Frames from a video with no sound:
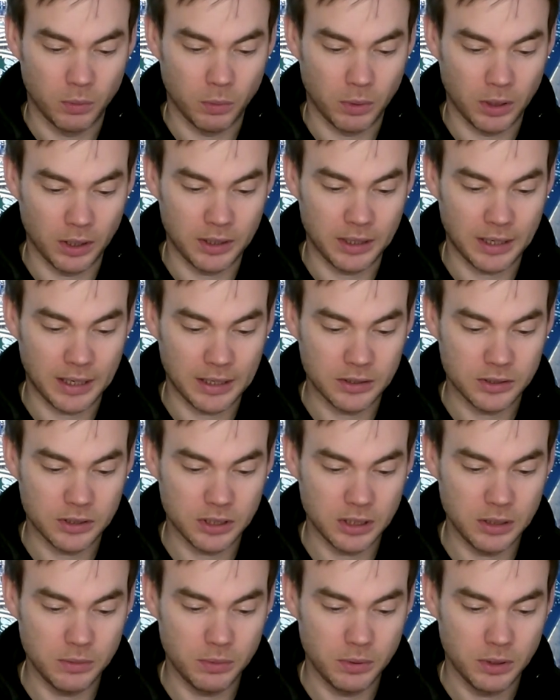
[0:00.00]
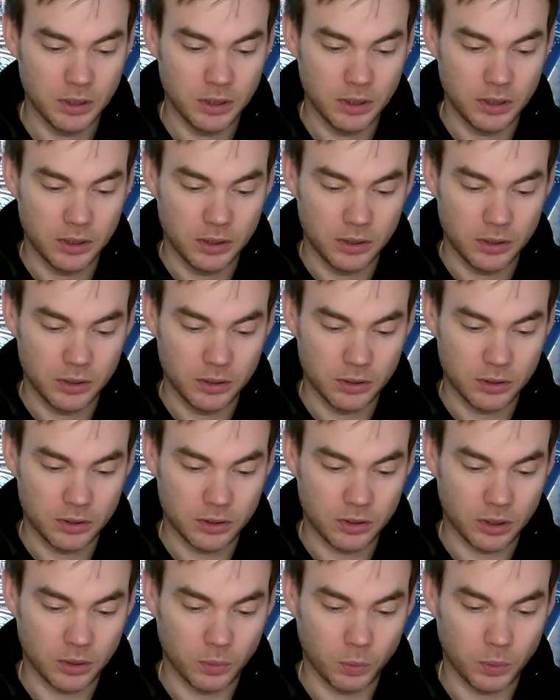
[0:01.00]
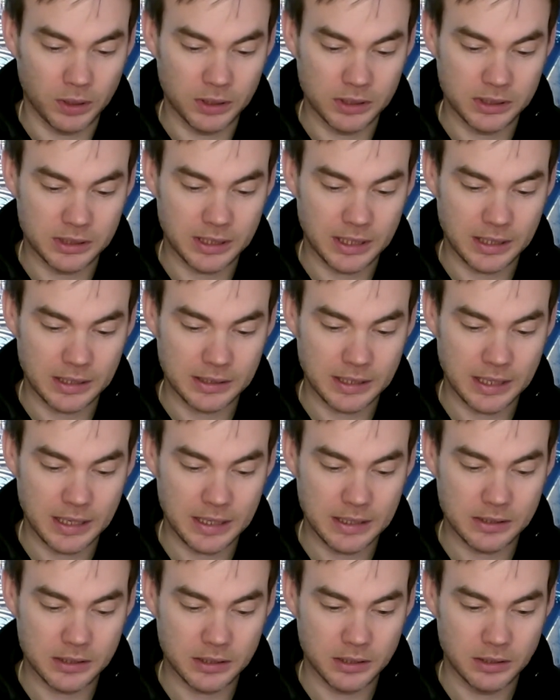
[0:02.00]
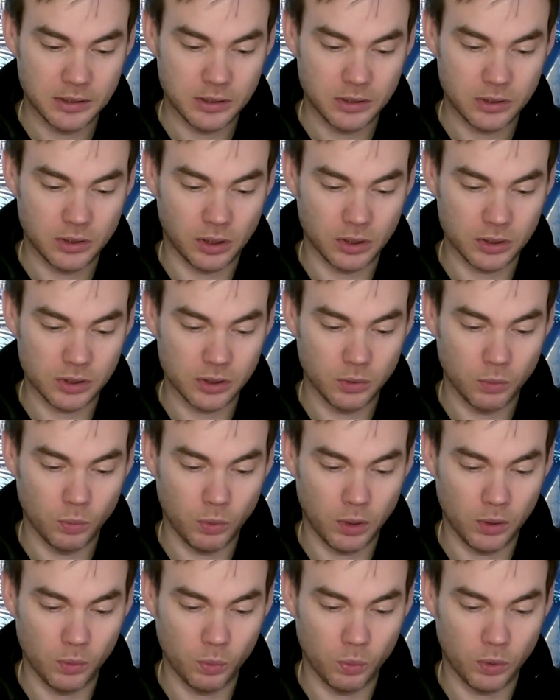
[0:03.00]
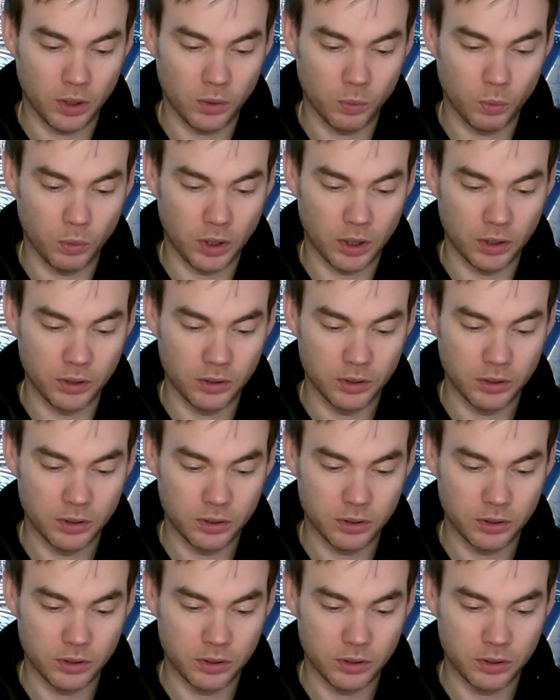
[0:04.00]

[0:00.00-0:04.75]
192.168.111.1.